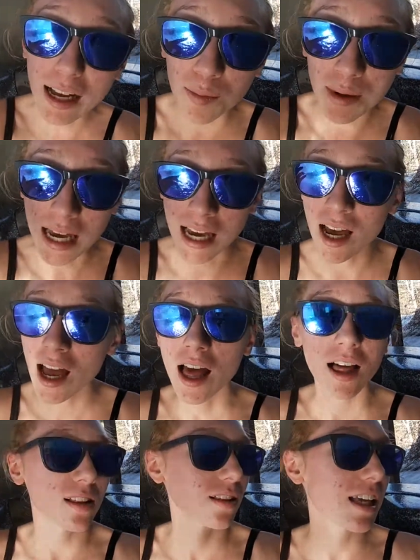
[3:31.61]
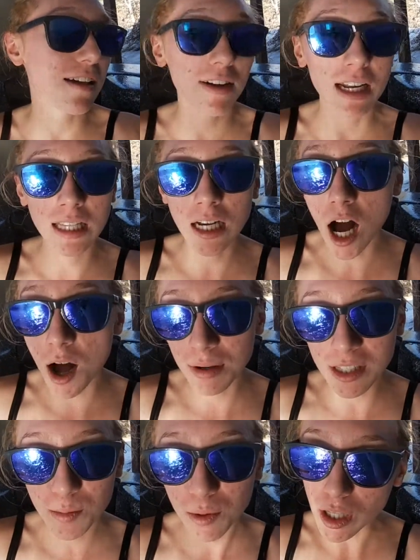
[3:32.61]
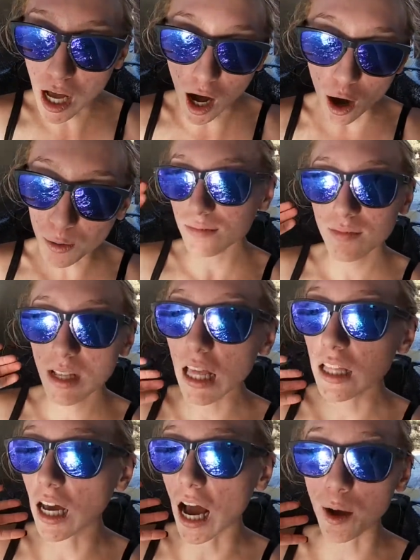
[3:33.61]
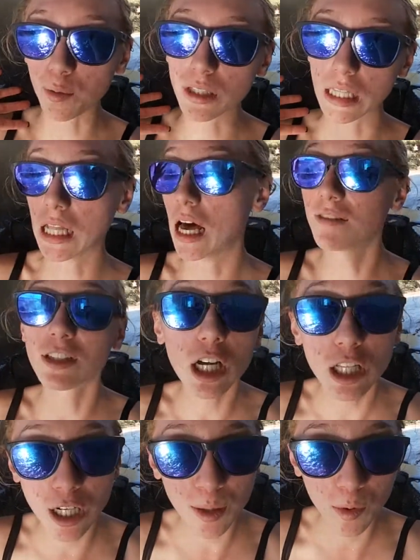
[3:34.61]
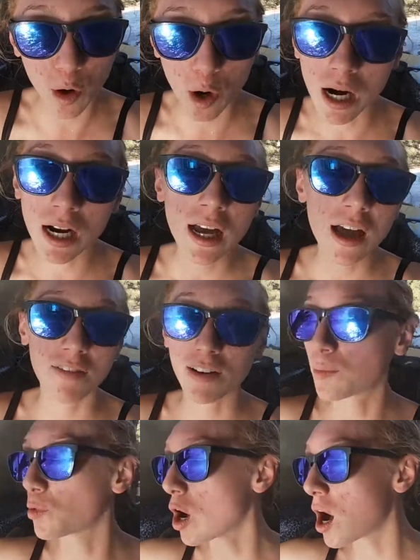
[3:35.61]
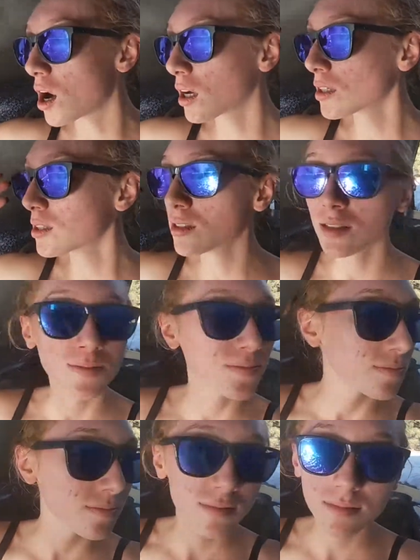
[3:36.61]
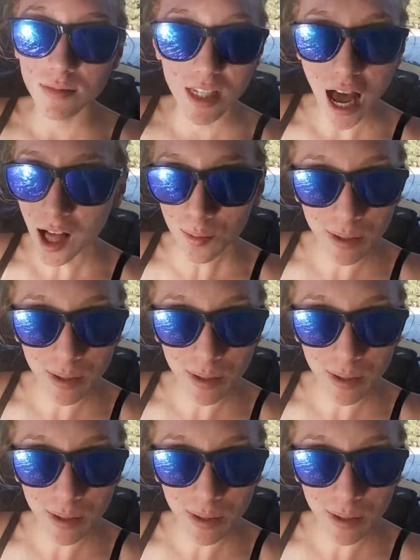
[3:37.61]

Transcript: me. Leave it in the comments below. I would love to learn more. If I'm wrong, tell